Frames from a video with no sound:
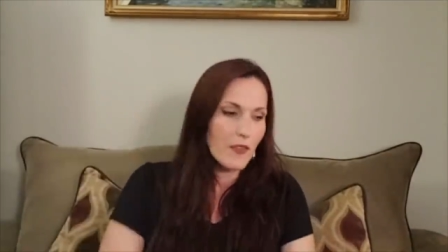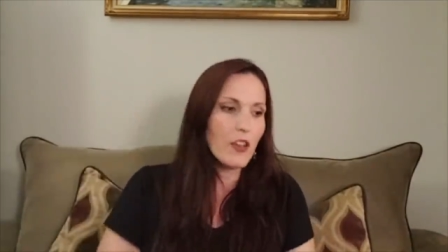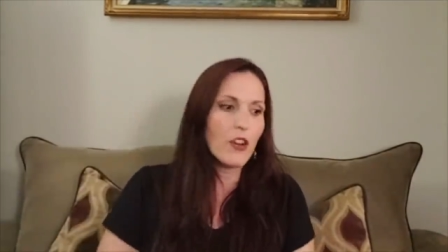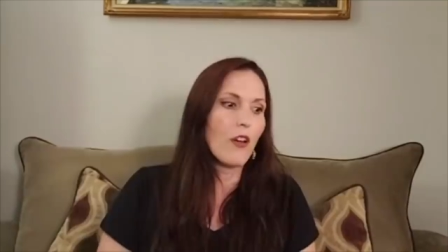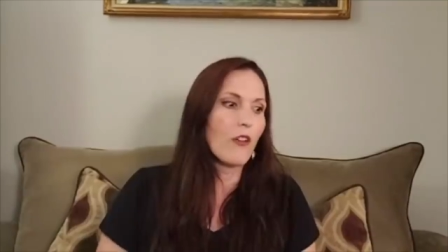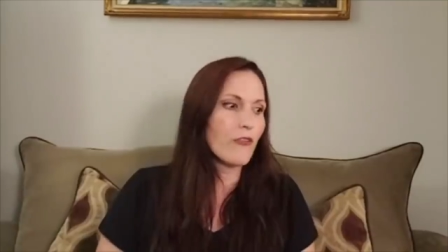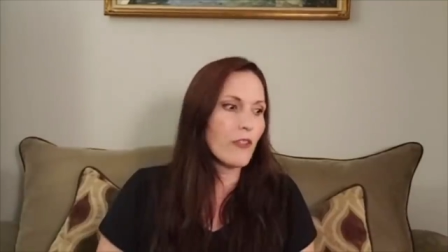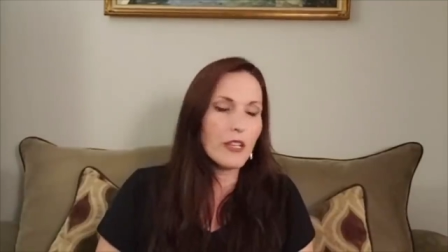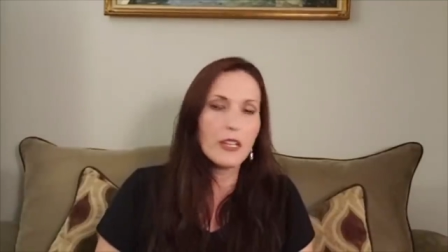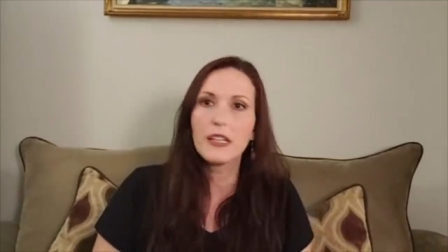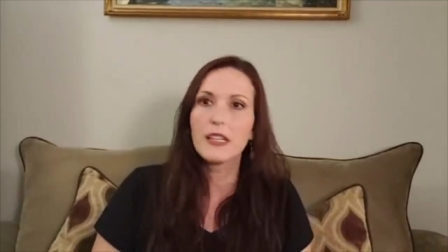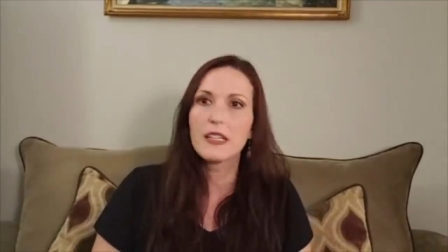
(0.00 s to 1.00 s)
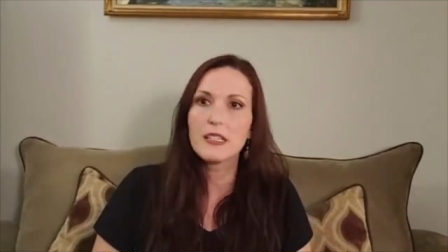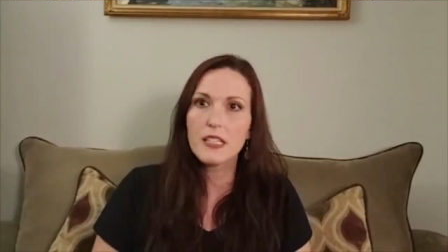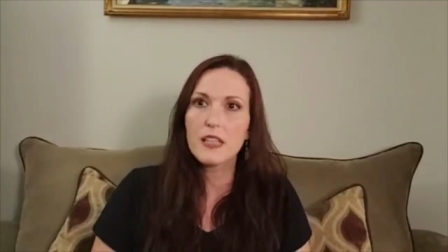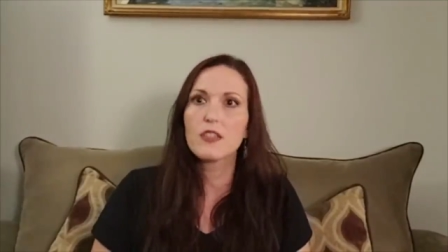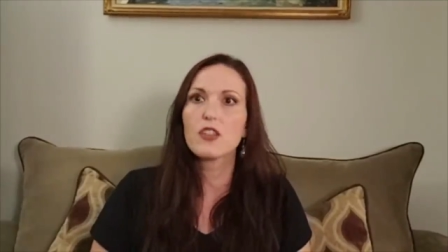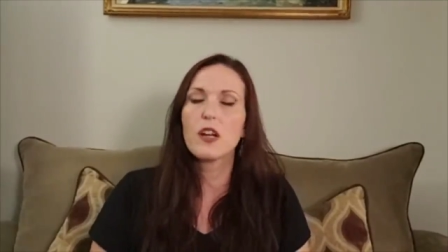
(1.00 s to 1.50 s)
you know, feeling like it's
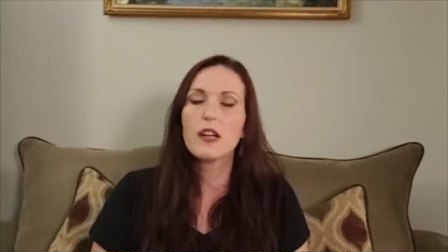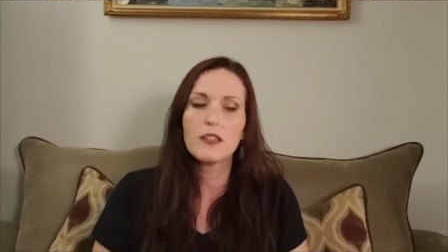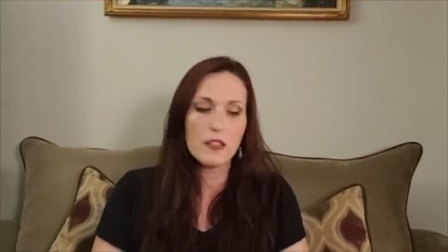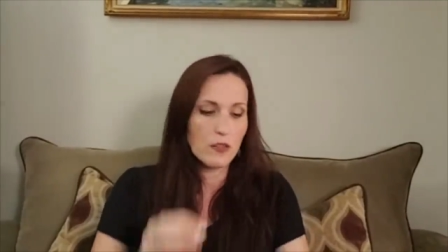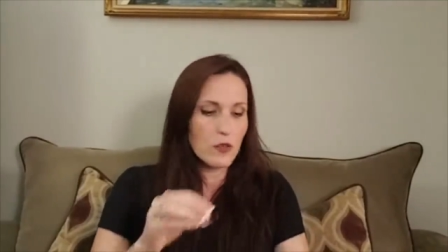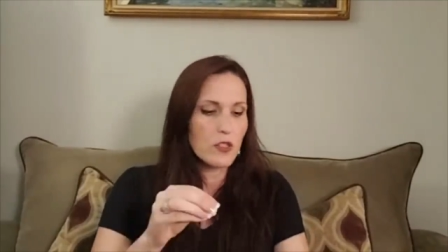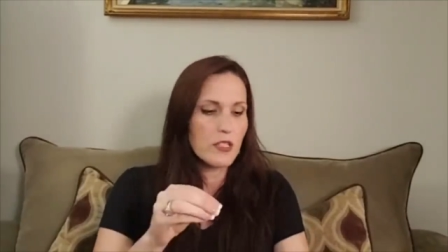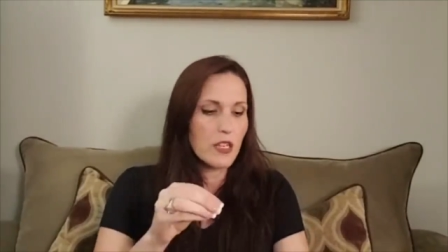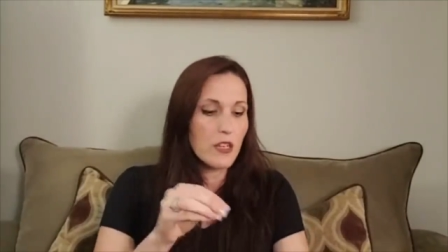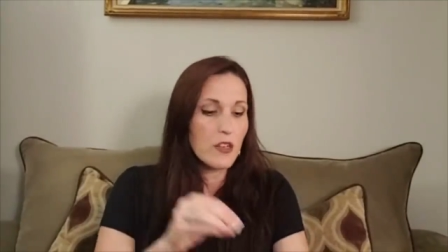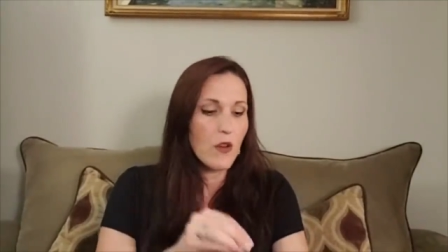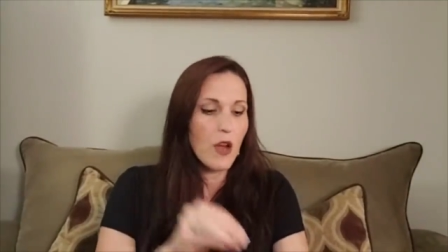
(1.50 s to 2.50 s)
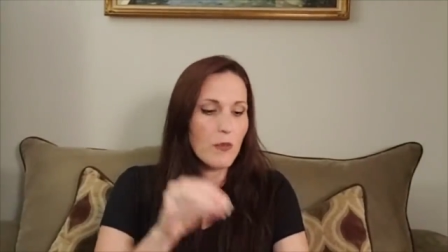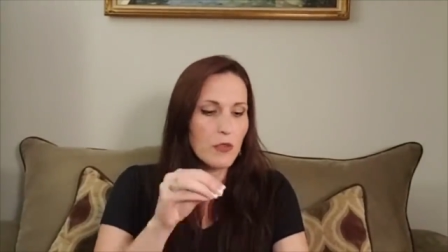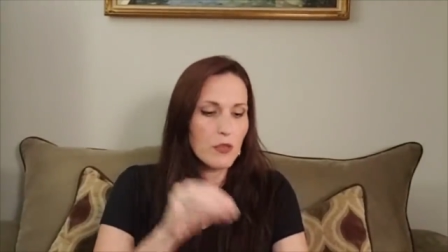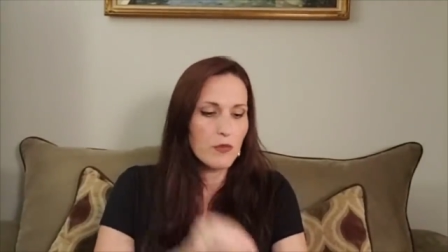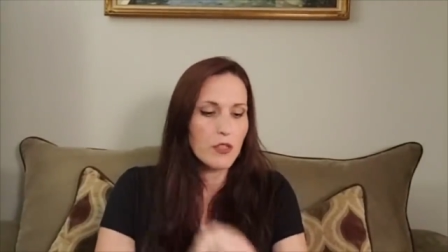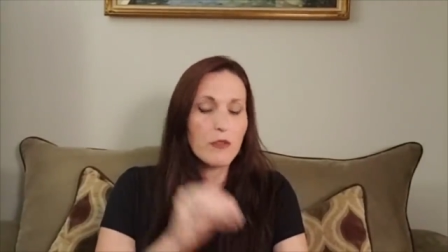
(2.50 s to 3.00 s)
hitting the ground and the Lord saying, no, I'm
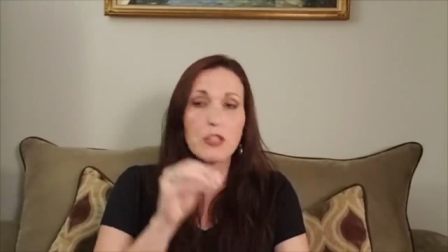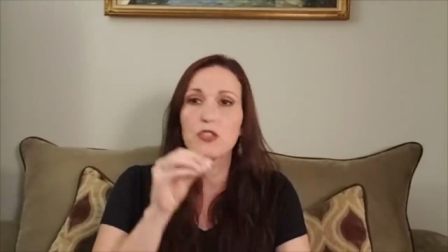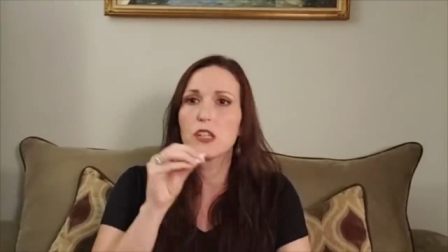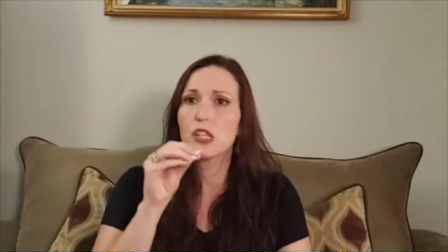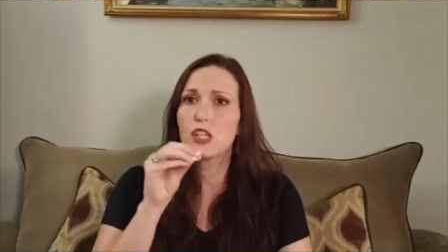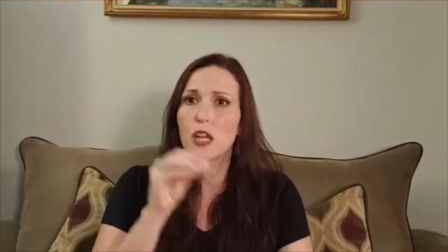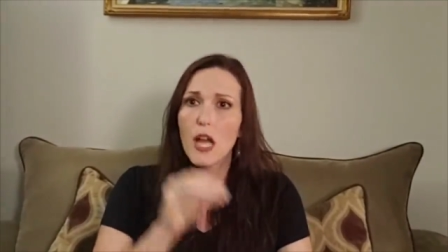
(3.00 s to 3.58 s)
going to bring restoration.